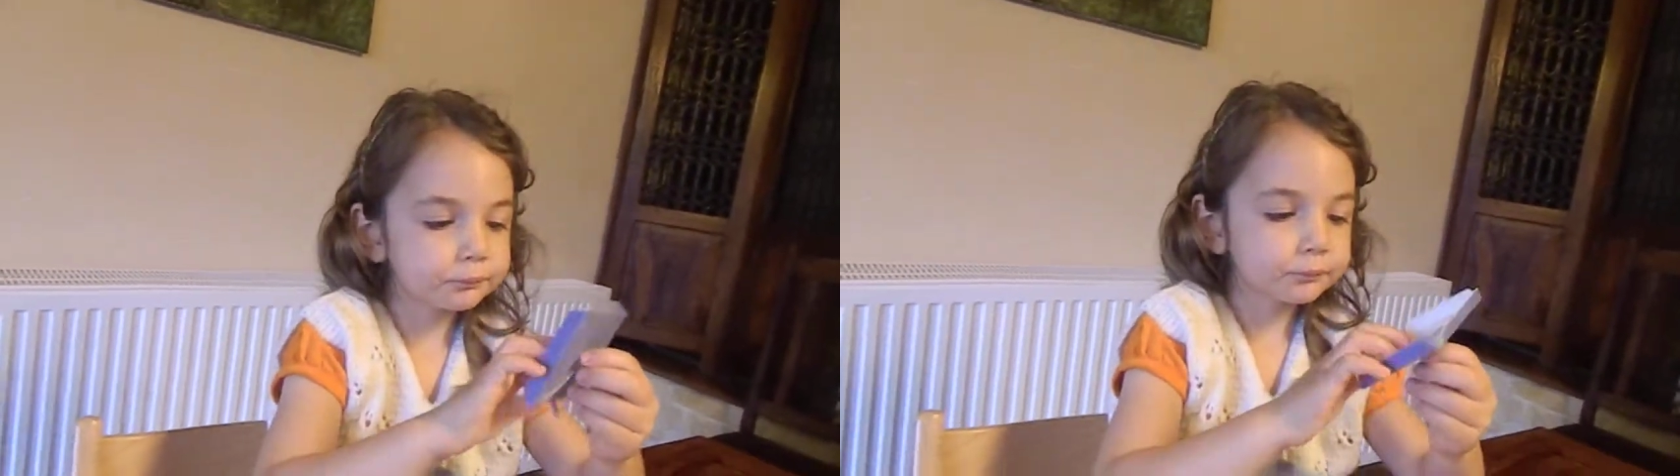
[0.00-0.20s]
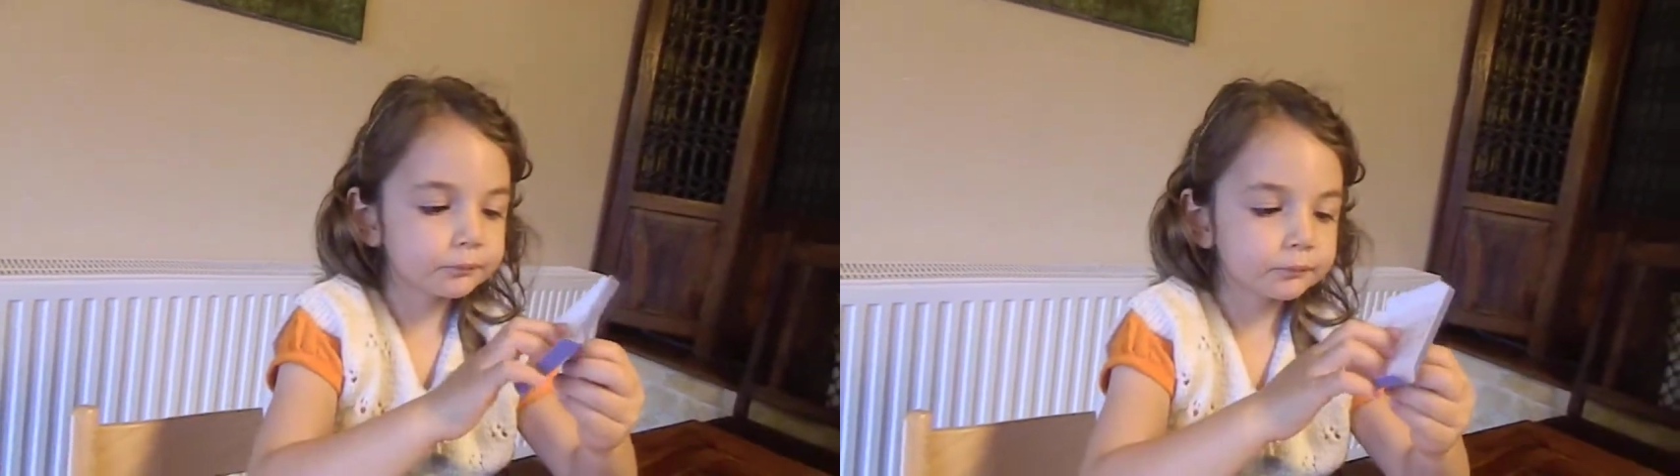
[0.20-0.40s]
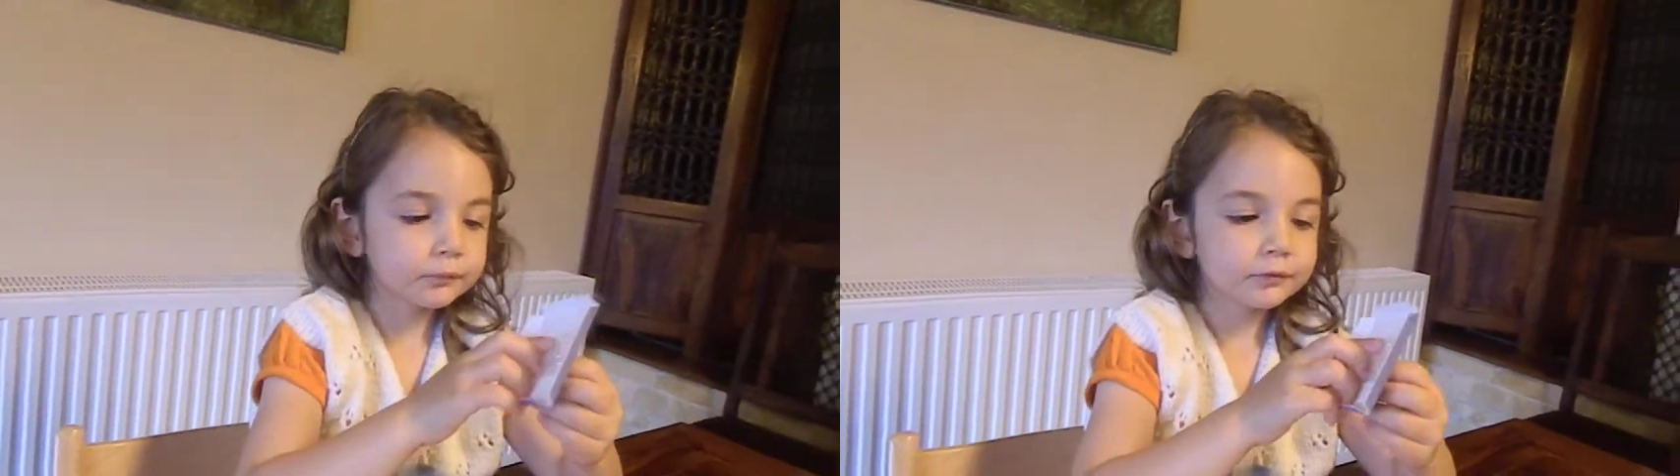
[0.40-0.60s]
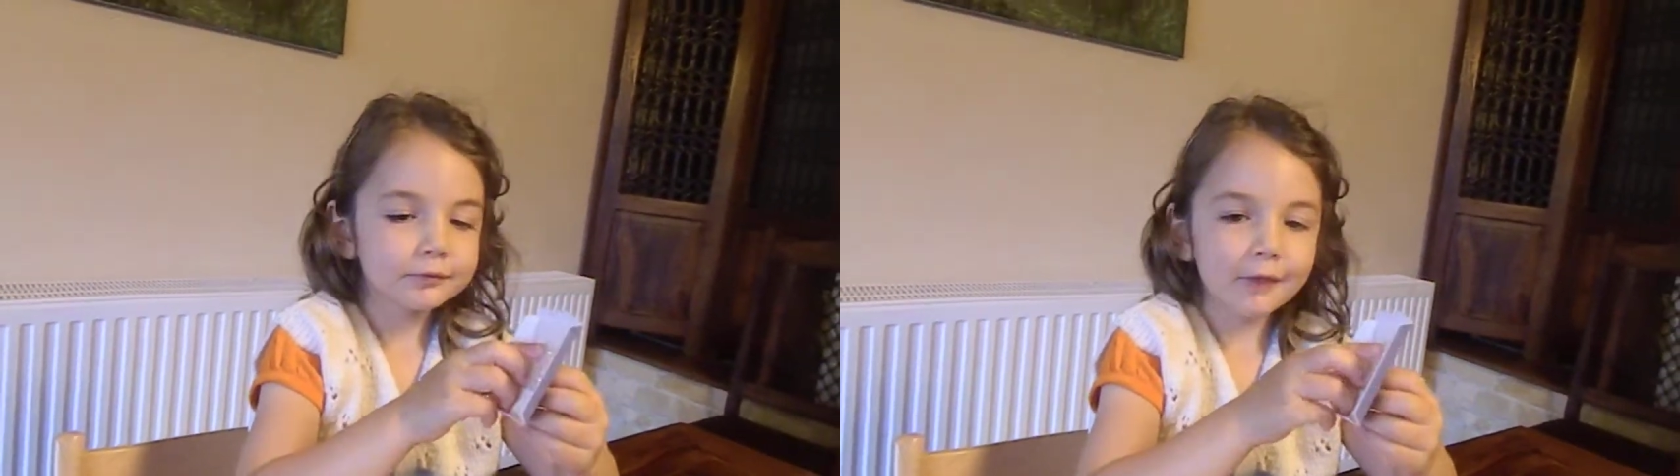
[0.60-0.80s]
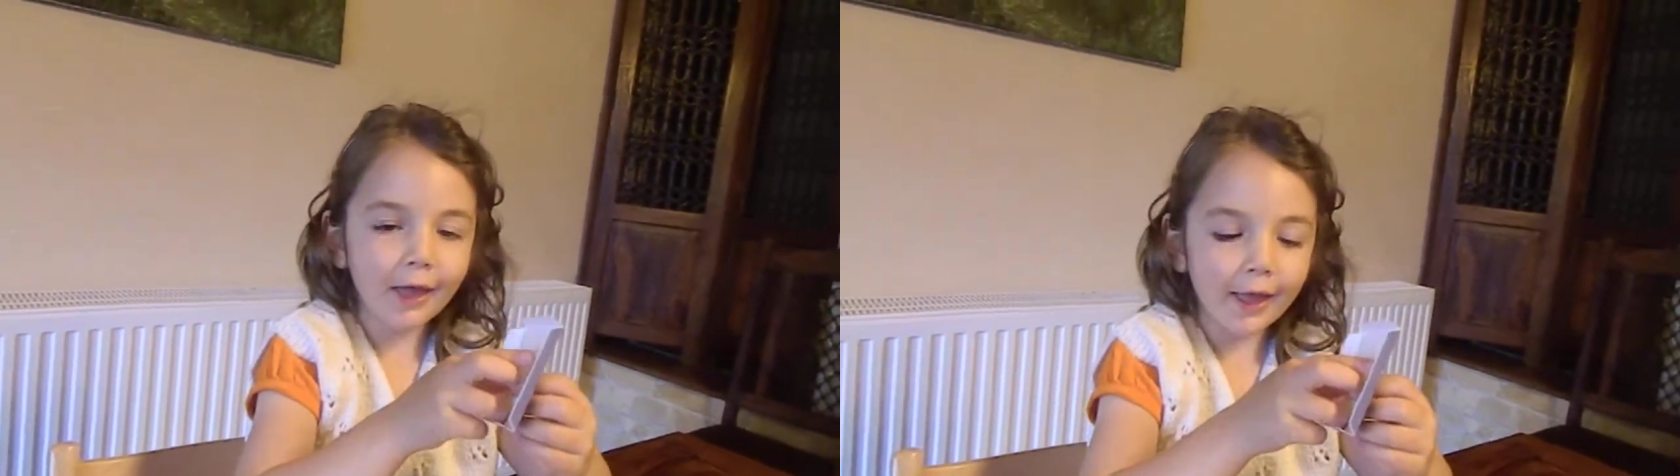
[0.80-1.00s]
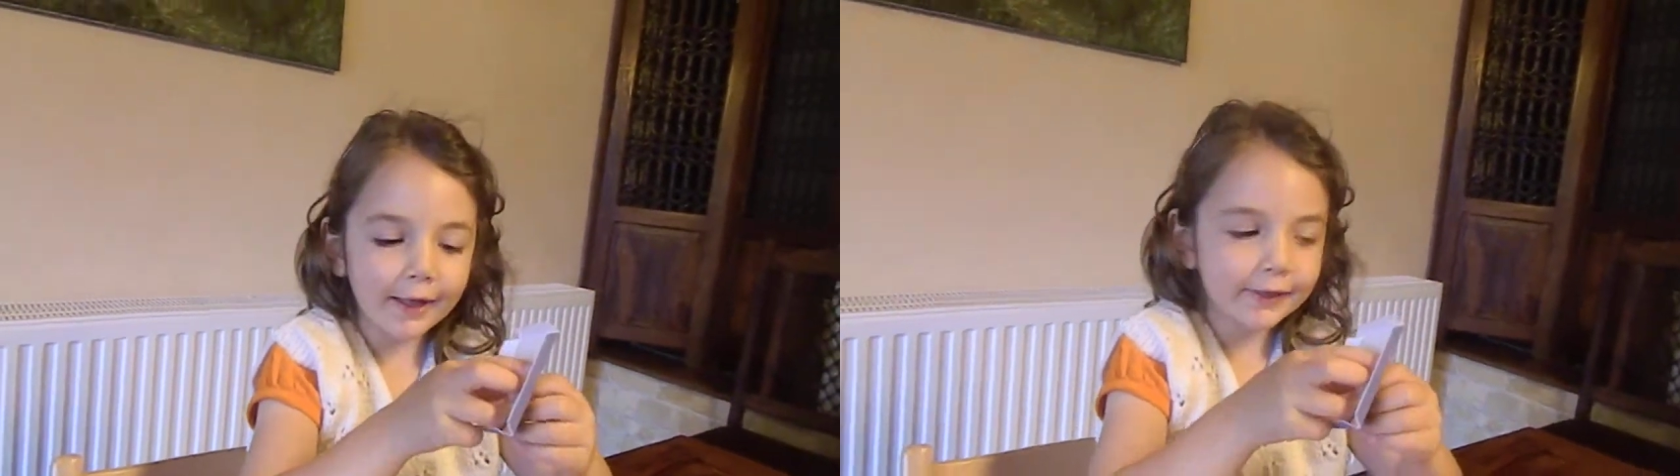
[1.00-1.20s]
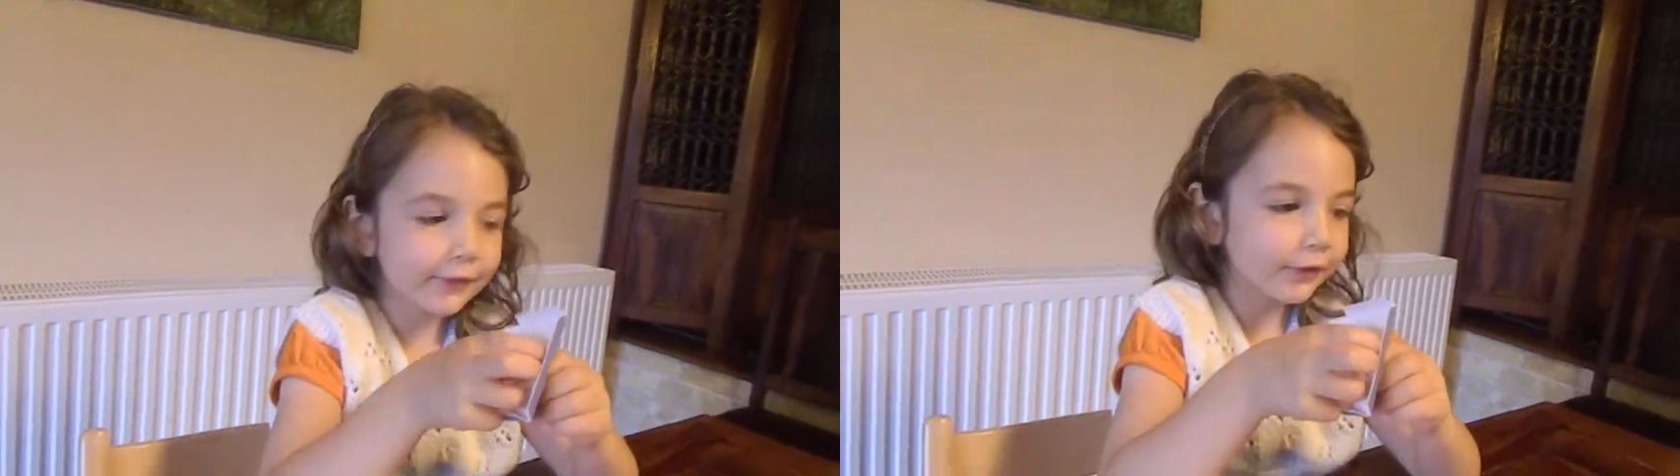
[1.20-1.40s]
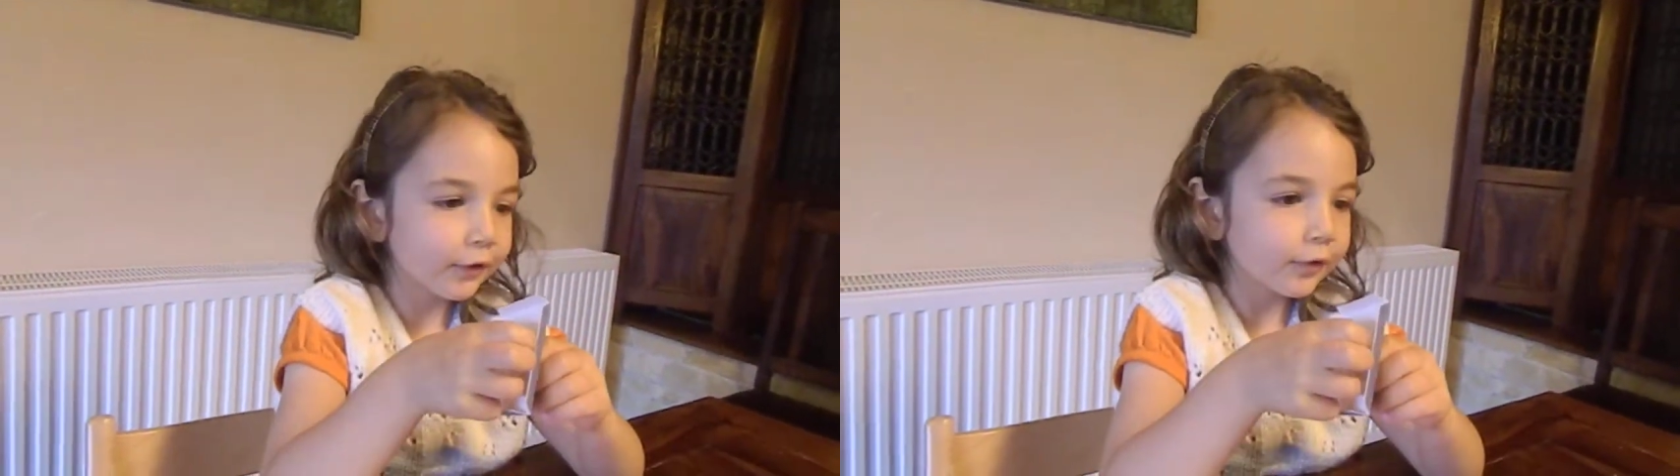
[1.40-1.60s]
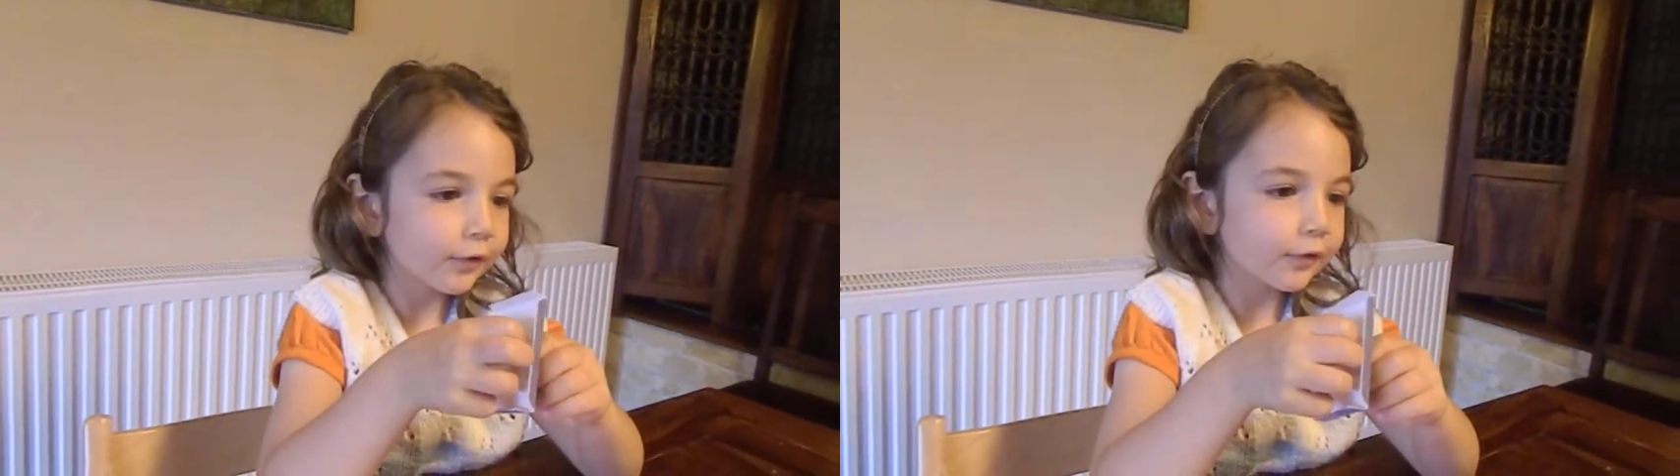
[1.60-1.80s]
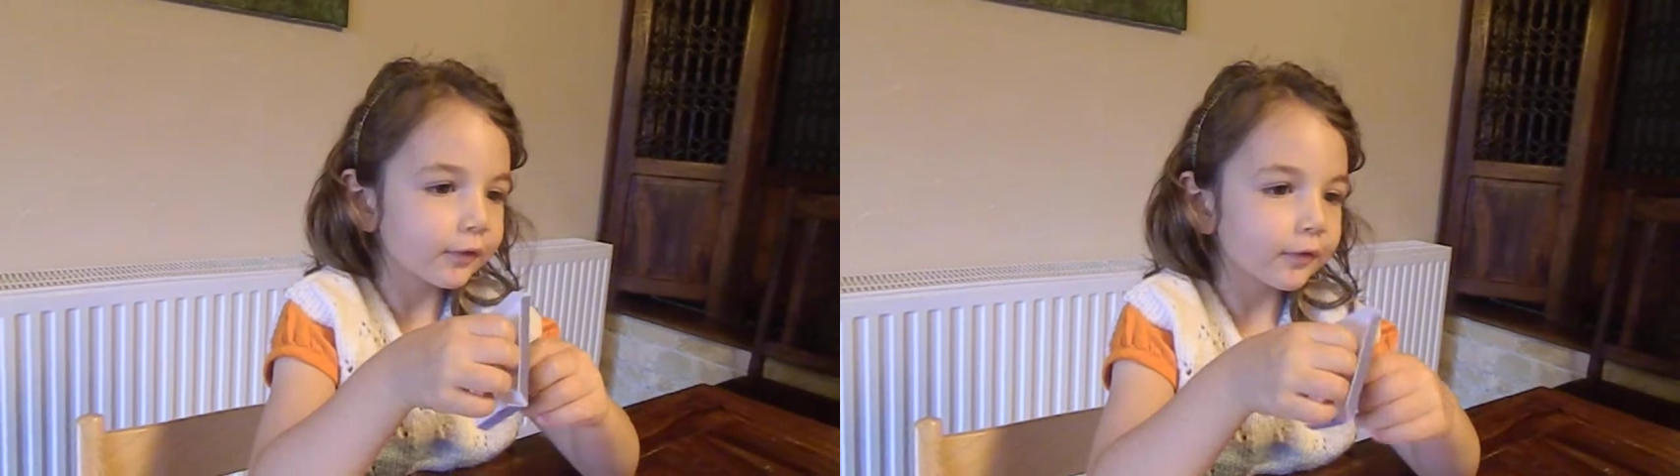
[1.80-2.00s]
Grandma Kate? Thank
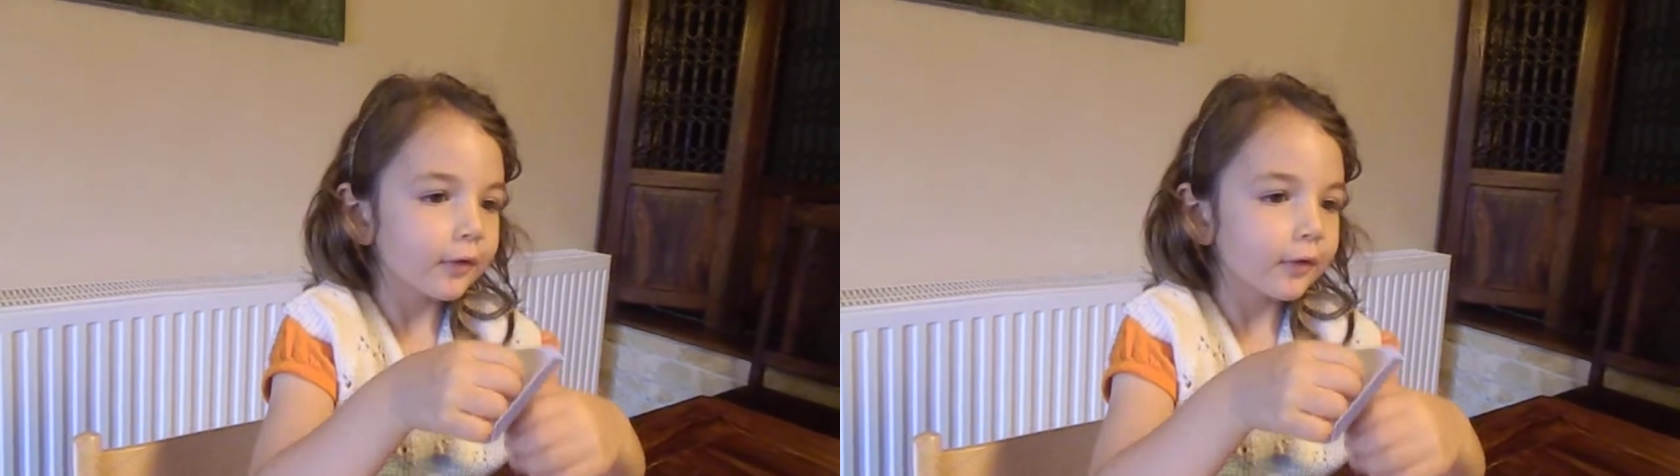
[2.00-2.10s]
you.